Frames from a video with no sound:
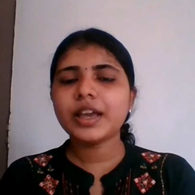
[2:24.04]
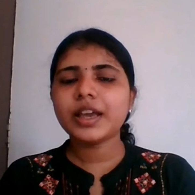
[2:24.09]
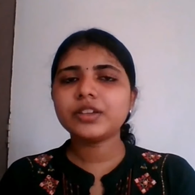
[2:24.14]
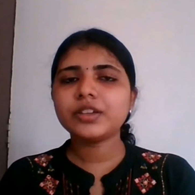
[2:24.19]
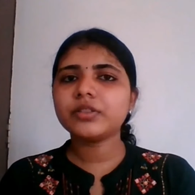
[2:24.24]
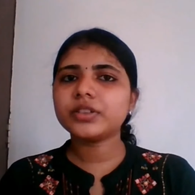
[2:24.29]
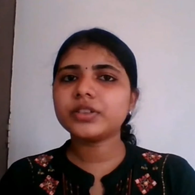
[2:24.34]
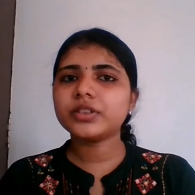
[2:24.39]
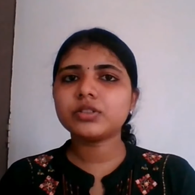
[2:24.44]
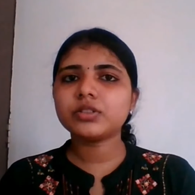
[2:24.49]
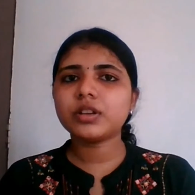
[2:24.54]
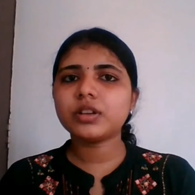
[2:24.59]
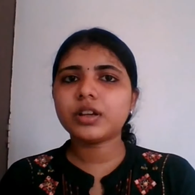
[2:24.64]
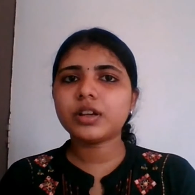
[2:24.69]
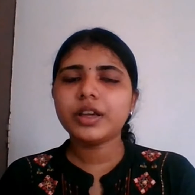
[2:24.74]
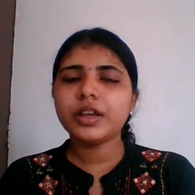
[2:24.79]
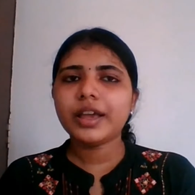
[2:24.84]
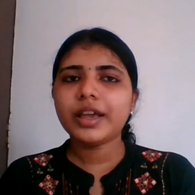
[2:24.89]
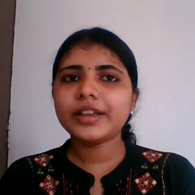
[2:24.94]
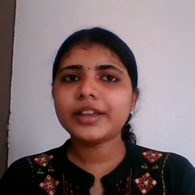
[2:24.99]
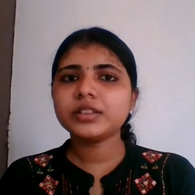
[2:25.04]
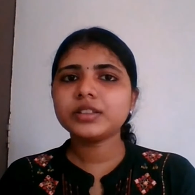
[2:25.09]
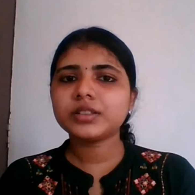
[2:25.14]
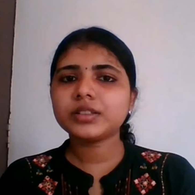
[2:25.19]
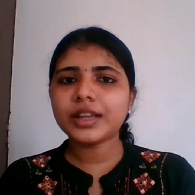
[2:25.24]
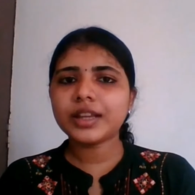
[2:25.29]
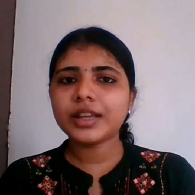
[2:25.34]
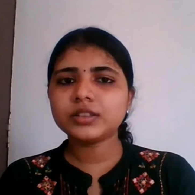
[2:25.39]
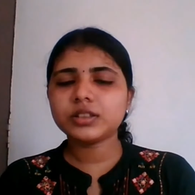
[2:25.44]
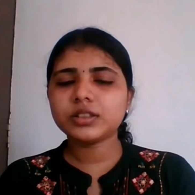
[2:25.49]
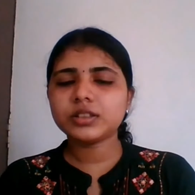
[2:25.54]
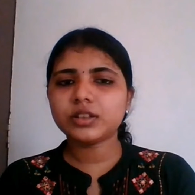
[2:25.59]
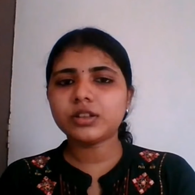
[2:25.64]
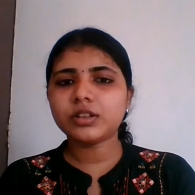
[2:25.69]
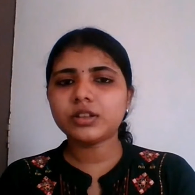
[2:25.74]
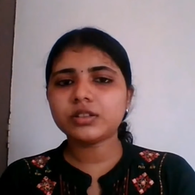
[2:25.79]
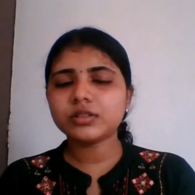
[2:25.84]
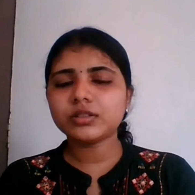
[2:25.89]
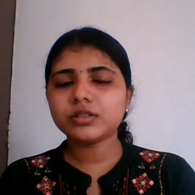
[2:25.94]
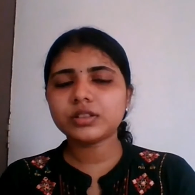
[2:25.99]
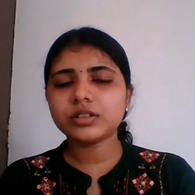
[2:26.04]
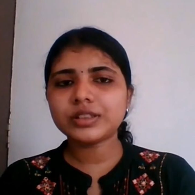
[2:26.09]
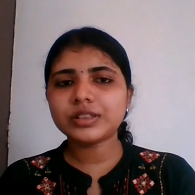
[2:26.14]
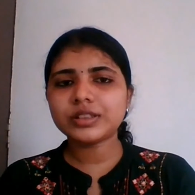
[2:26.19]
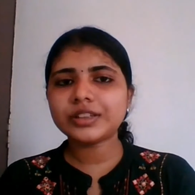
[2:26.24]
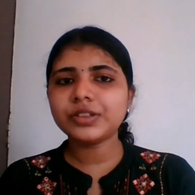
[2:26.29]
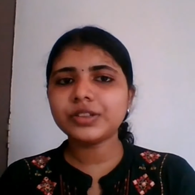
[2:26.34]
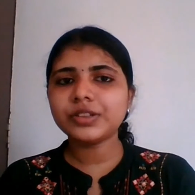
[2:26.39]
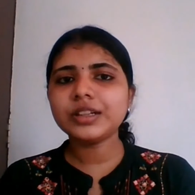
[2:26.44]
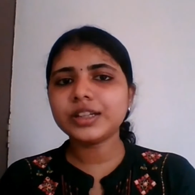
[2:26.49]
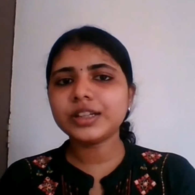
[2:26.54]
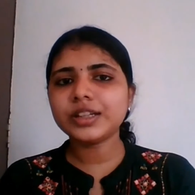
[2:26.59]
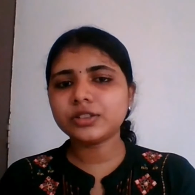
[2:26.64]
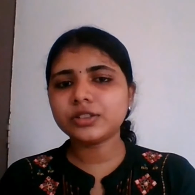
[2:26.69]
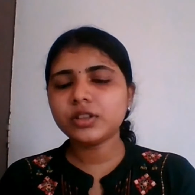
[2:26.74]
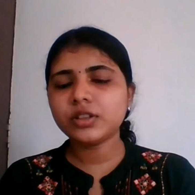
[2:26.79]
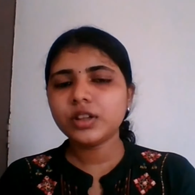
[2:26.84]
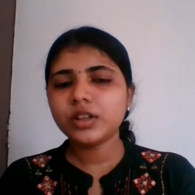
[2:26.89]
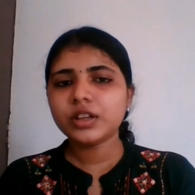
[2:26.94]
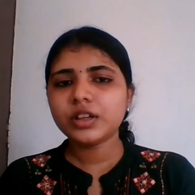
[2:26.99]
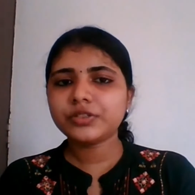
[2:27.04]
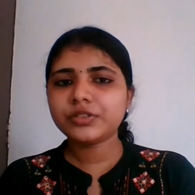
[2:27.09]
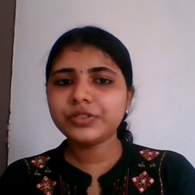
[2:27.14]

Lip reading: and we should that will lead.